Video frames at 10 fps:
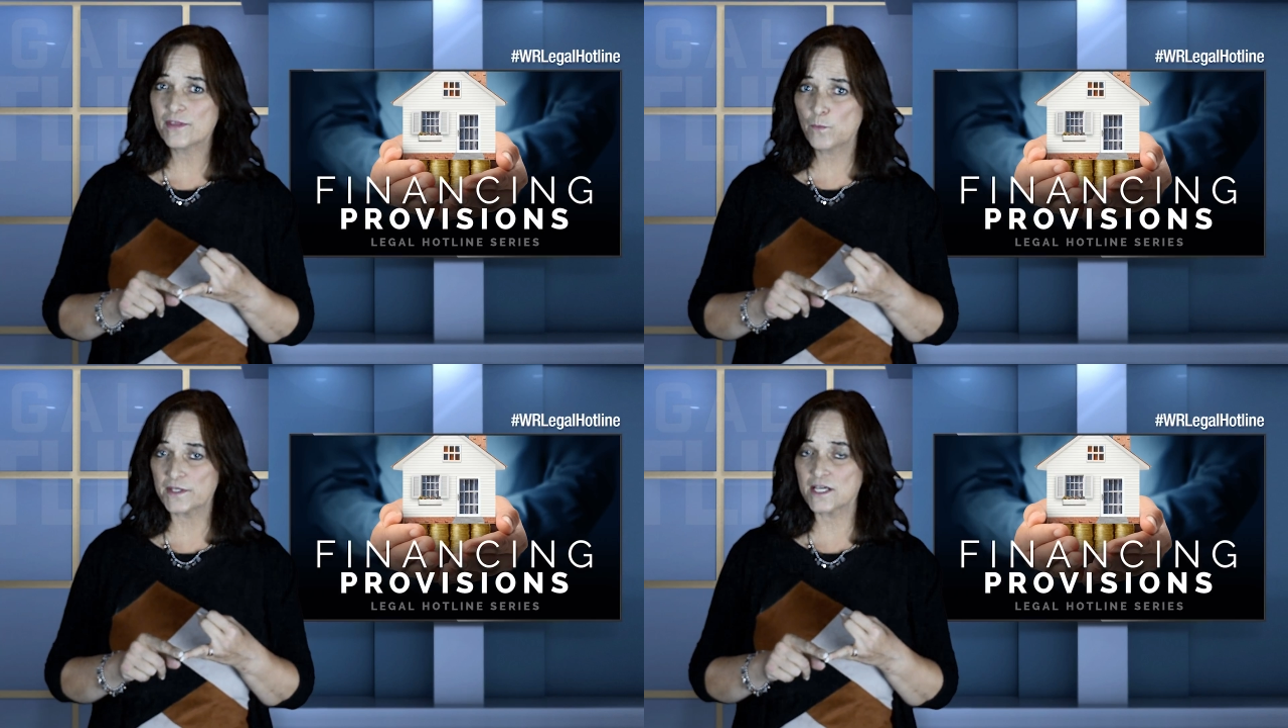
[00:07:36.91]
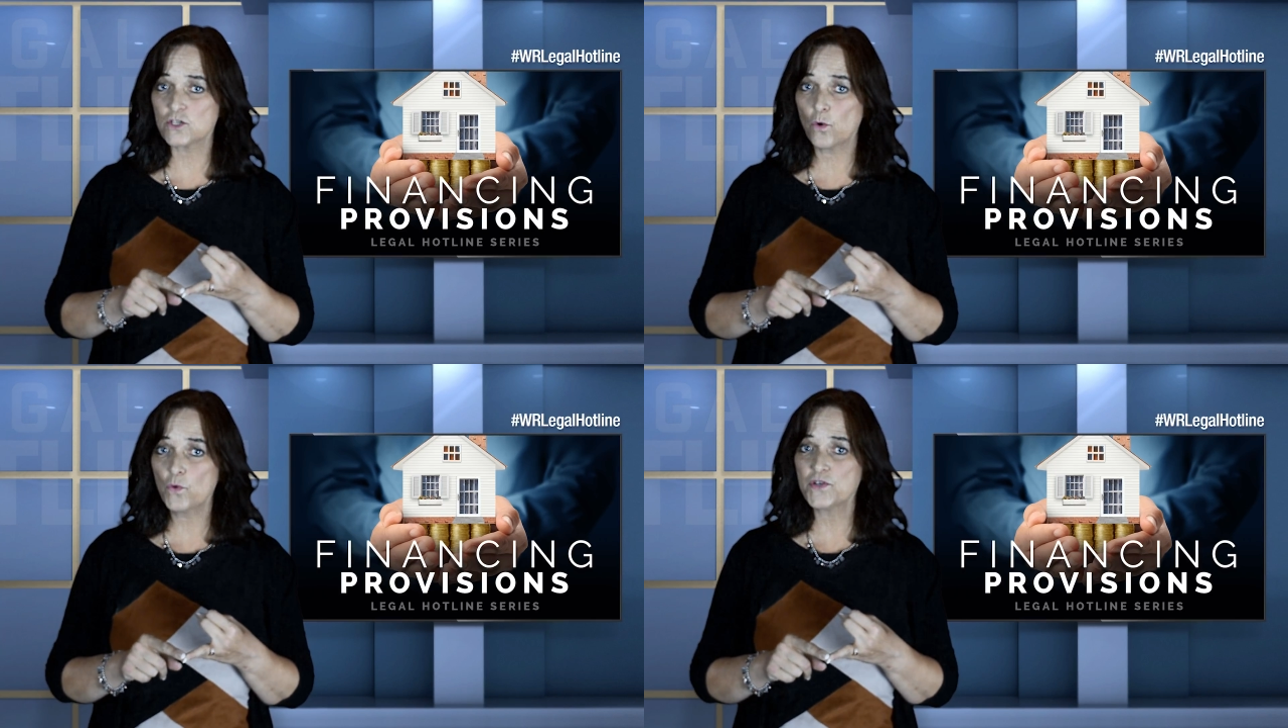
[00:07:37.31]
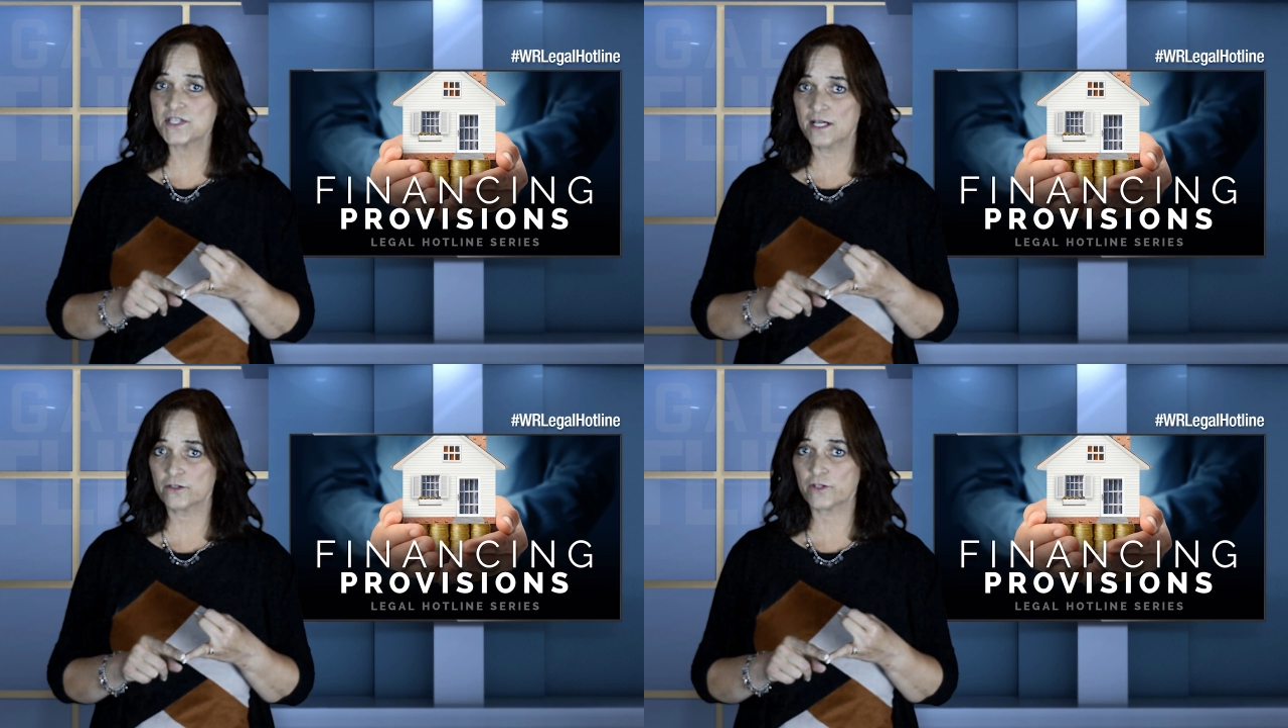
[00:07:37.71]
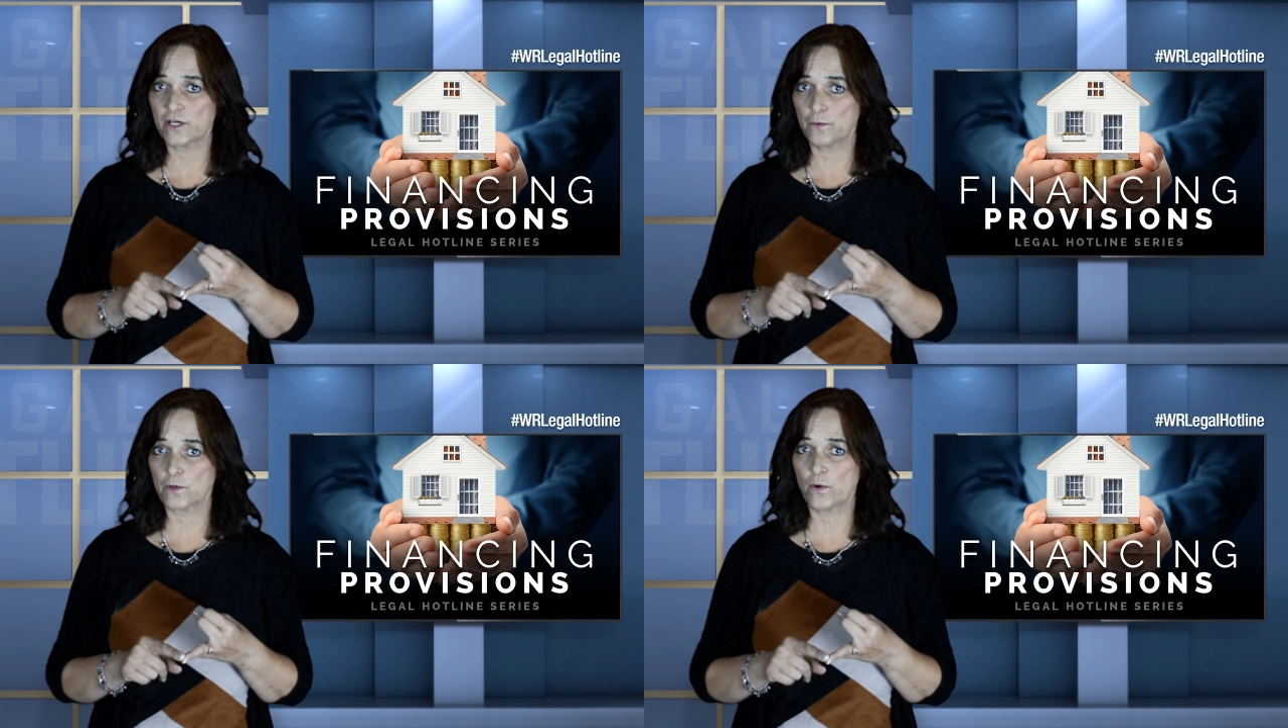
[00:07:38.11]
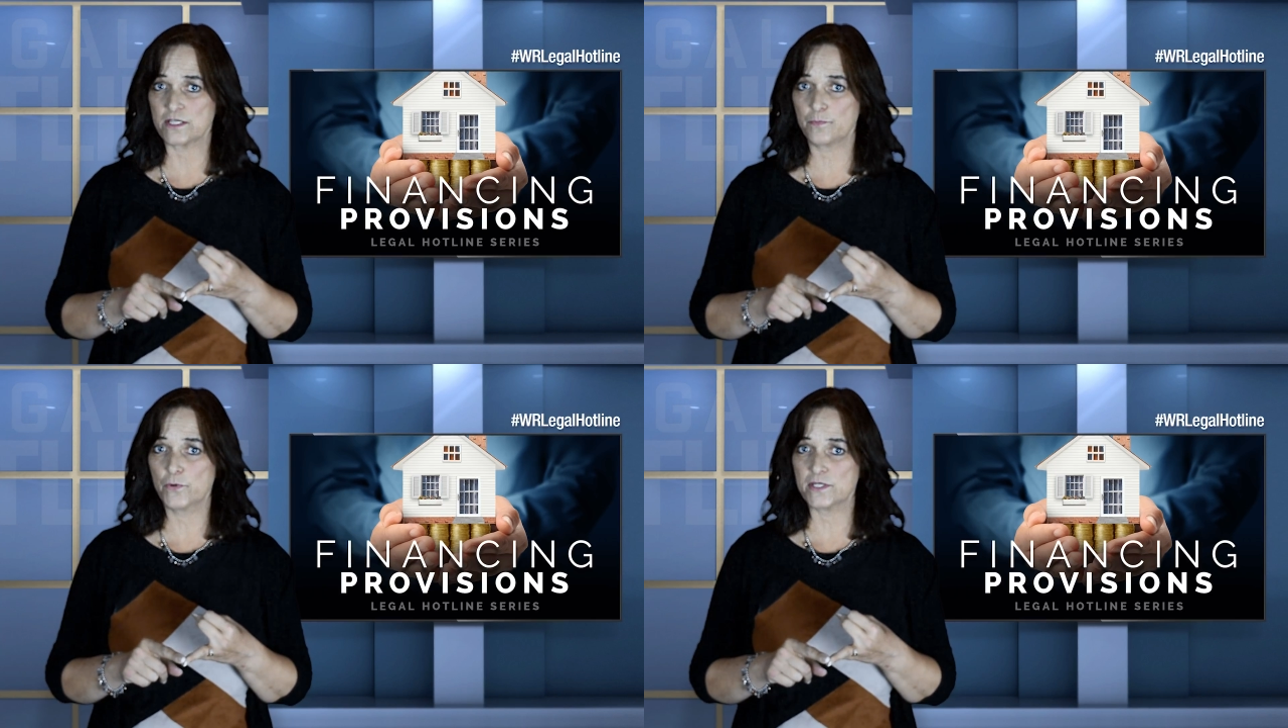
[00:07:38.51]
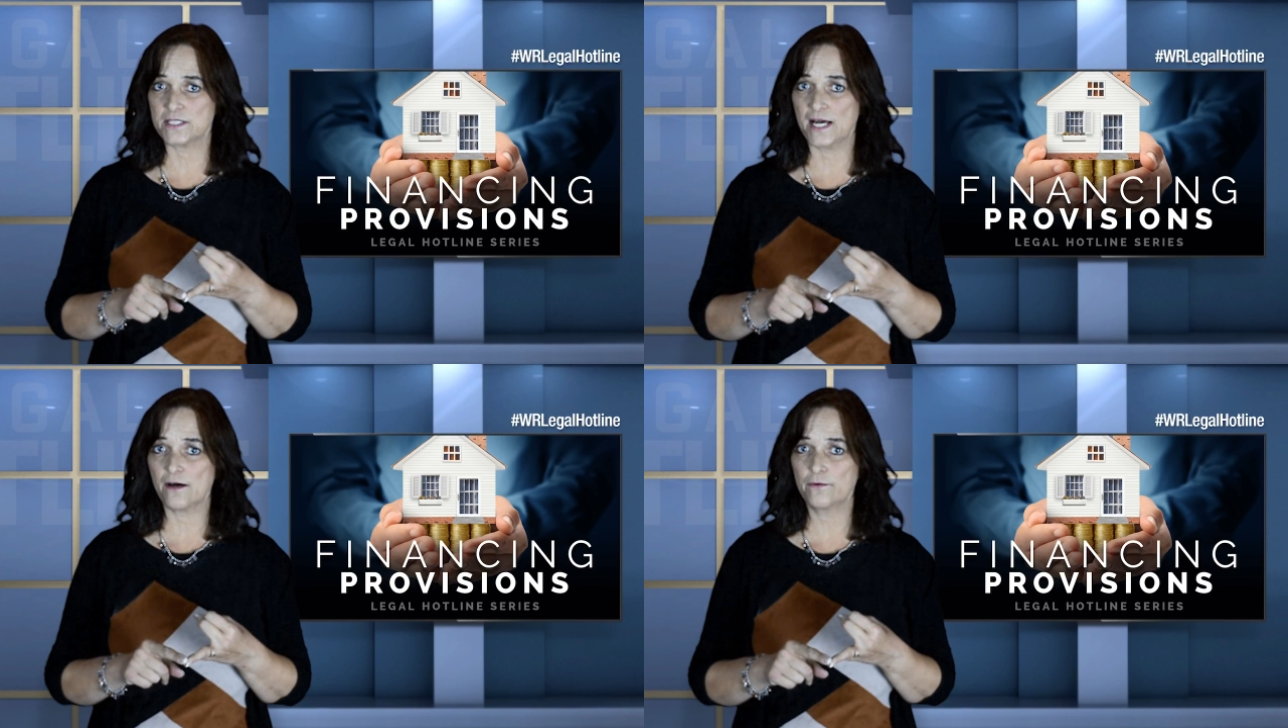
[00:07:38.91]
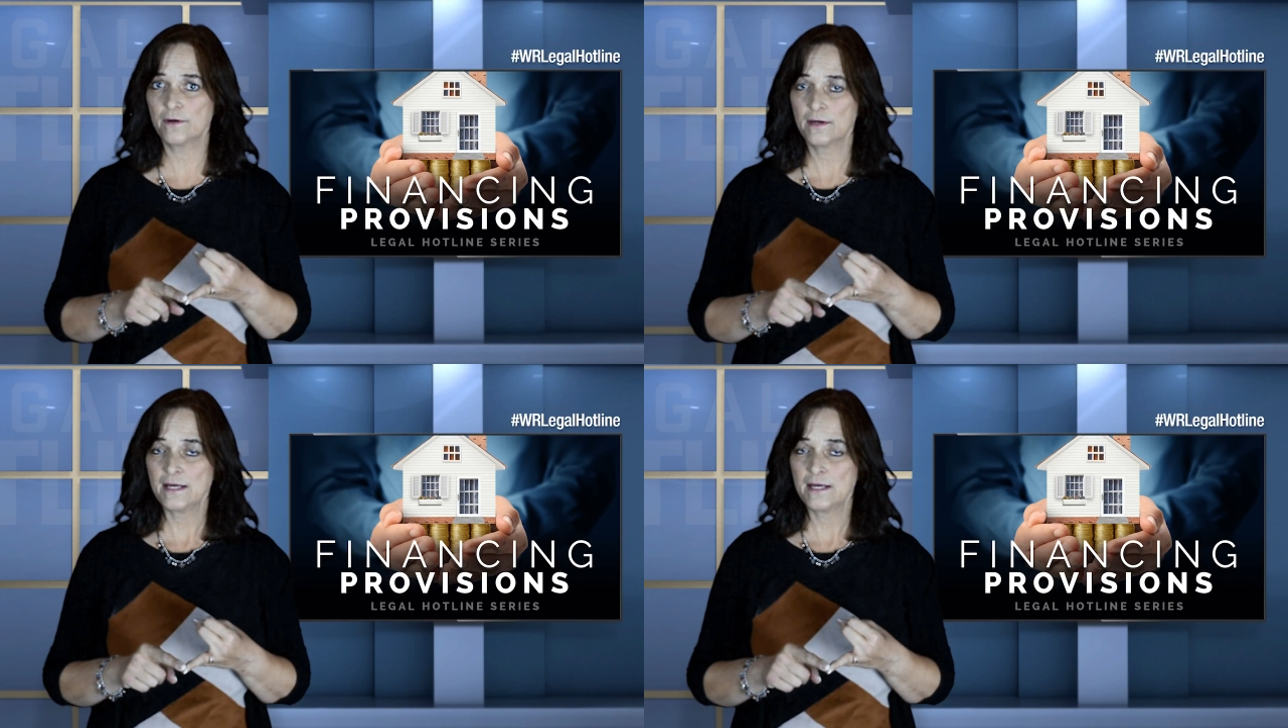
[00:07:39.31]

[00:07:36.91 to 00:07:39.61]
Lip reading: than what they told the seller they were going to put down,